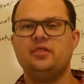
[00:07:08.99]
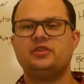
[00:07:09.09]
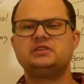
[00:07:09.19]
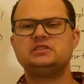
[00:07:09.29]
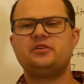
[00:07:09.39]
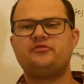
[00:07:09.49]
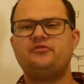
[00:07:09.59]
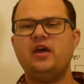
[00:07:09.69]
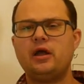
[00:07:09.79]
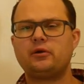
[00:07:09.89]
This is a
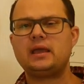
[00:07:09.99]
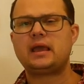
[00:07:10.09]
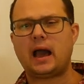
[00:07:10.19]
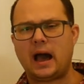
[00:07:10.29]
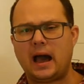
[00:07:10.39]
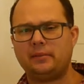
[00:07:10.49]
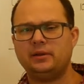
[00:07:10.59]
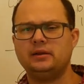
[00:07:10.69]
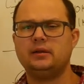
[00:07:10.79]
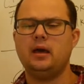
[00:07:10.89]
very
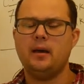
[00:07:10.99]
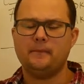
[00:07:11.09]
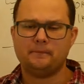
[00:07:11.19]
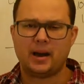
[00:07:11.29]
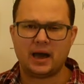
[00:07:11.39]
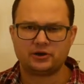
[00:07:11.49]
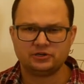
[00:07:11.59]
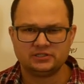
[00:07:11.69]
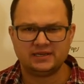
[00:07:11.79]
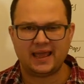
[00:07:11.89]
common
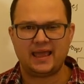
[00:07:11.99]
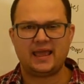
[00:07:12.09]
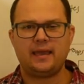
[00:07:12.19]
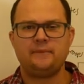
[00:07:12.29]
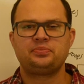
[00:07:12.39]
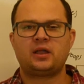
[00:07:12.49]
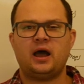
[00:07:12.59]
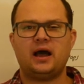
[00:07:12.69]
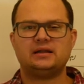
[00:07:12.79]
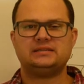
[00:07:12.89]
modern day
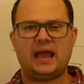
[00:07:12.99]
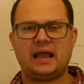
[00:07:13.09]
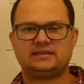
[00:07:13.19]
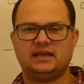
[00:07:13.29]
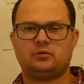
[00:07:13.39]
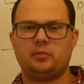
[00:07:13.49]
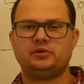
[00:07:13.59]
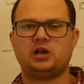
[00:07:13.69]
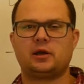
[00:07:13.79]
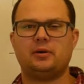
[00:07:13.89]
tactic when
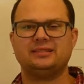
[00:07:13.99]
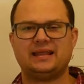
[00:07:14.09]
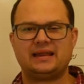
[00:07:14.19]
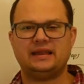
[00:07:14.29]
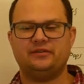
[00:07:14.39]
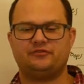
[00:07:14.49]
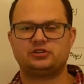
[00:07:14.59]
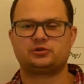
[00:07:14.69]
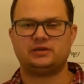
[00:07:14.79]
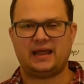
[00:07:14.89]
we talk about light
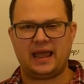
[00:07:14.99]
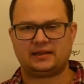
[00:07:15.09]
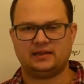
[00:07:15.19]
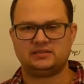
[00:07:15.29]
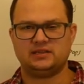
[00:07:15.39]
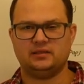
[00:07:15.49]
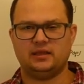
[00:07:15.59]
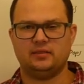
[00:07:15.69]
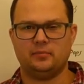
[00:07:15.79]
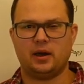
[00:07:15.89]
infantry tactics
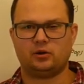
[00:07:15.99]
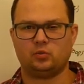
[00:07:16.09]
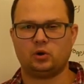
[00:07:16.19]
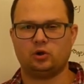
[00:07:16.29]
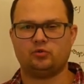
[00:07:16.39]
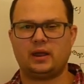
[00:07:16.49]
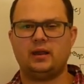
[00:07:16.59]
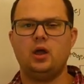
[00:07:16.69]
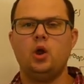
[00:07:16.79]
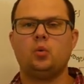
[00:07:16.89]
in the modern world,
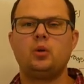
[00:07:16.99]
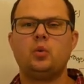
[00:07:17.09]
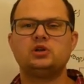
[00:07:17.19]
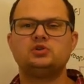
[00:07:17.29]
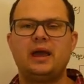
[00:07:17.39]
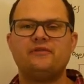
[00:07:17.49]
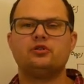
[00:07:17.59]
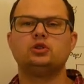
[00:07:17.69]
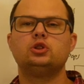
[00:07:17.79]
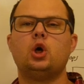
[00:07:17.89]
right? We want to
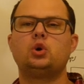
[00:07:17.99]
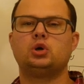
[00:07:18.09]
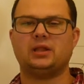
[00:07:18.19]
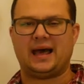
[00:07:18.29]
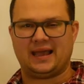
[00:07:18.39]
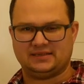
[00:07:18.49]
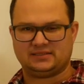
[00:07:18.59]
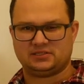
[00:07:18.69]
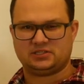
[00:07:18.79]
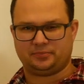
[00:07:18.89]
have
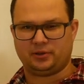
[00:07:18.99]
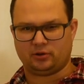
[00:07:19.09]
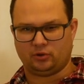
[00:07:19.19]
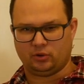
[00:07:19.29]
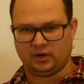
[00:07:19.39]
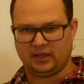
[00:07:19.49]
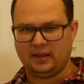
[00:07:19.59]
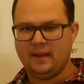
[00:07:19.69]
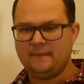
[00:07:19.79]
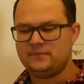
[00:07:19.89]
localized
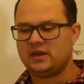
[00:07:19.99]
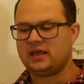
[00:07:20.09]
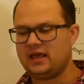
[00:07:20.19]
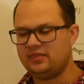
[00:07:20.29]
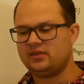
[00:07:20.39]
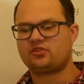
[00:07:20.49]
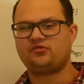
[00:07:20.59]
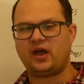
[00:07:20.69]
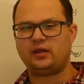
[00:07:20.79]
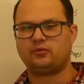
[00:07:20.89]
superiority, meaning in this
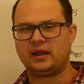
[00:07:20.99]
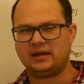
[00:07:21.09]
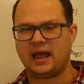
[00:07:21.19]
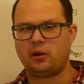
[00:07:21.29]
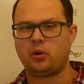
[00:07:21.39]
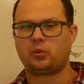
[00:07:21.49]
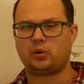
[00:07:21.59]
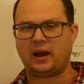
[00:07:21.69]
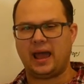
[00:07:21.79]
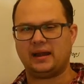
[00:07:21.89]
fight right now where
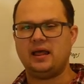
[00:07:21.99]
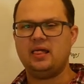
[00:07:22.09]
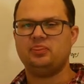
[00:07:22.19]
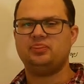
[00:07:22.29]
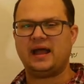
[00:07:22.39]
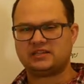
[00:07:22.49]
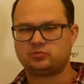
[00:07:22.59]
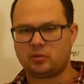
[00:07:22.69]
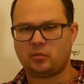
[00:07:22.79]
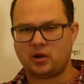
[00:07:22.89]
we're at, that's
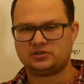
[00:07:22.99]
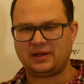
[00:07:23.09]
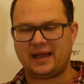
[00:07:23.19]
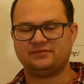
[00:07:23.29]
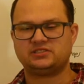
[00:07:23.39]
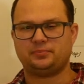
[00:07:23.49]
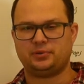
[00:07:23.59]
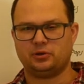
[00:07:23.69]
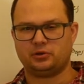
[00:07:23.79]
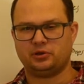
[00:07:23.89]
where we want to have
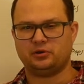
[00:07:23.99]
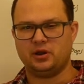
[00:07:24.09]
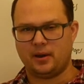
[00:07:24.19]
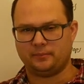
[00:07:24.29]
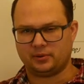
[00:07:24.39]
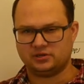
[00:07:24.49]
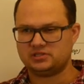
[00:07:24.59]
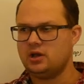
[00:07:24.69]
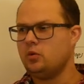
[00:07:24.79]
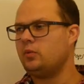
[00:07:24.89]
superior
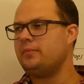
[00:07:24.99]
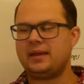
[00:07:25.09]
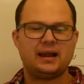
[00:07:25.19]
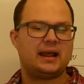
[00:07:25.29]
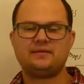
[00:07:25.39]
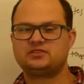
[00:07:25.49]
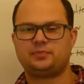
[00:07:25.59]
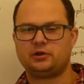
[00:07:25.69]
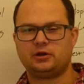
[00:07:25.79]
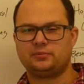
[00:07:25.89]
numbers. We may not have
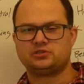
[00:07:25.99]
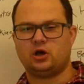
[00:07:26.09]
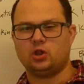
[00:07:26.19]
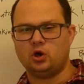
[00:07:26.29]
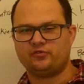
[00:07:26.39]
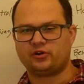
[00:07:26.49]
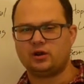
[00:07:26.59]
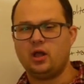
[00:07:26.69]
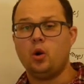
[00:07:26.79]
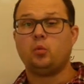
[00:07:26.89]
superior numbers all
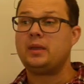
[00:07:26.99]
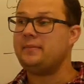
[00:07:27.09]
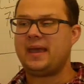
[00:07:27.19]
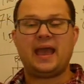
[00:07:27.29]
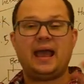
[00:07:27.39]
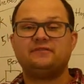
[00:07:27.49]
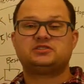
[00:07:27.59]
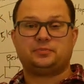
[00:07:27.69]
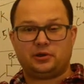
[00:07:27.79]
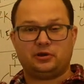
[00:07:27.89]
over. We may have
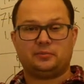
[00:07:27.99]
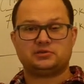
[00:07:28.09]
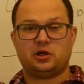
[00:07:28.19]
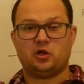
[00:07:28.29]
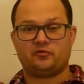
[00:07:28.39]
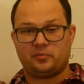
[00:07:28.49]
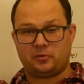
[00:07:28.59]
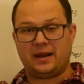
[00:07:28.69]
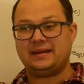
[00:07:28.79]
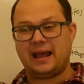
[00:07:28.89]
superior numbers all over, but
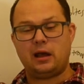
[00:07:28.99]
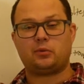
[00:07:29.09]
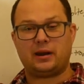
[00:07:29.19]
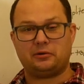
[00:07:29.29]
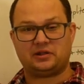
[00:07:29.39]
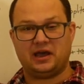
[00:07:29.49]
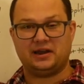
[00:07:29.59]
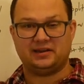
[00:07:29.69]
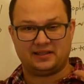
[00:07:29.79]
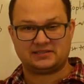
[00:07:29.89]
right now we're
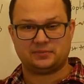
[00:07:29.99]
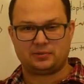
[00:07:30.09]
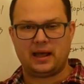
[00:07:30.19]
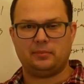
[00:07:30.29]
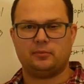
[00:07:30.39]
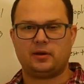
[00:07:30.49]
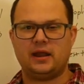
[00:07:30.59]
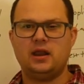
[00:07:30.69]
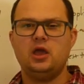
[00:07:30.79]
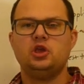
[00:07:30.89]
outgunned. But that's a problem,
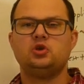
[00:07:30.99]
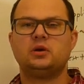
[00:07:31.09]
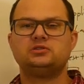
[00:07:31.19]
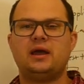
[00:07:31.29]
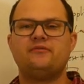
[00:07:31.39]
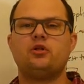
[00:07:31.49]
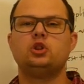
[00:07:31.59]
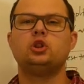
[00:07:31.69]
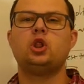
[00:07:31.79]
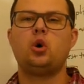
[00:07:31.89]
right? You want to have
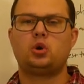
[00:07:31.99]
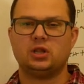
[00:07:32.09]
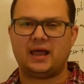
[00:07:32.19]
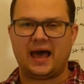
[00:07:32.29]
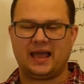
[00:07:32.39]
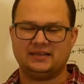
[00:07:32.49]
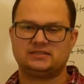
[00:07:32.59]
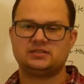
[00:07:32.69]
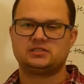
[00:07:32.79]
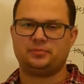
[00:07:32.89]

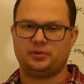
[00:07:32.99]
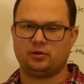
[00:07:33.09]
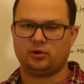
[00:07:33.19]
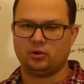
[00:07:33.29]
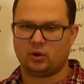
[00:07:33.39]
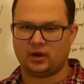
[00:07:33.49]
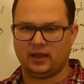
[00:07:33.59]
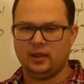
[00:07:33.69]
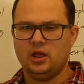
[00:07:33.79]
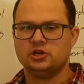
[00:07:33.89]
localized superiority.